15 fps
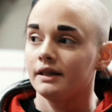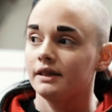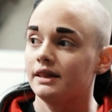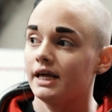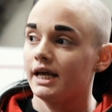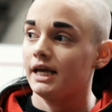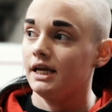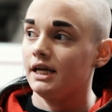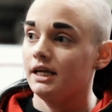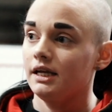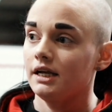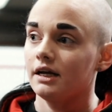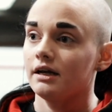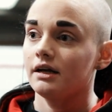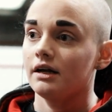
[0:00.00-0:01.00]

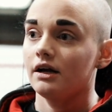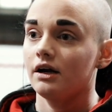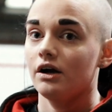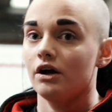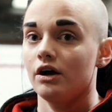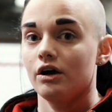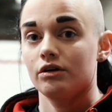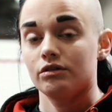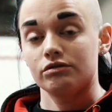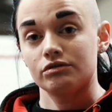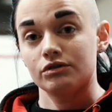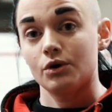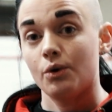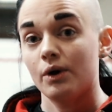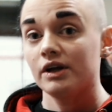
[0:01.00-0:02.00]
They are
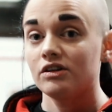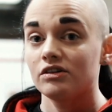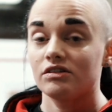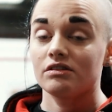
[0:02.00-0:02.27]
quite